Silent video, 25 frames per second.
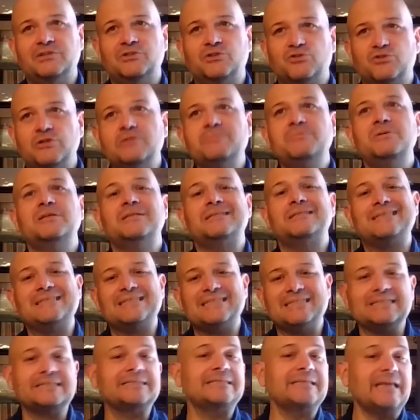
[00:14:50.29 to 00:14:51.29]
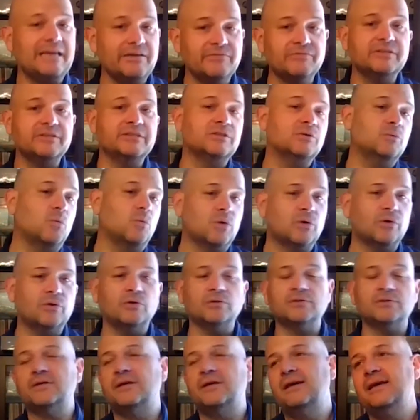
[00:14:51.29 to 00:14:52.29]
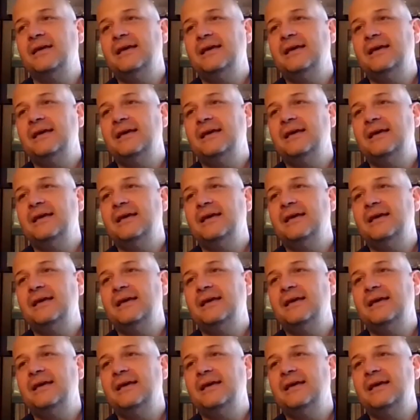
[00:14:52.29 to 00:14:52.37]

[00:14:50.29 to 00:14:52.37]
contribute to saving the world.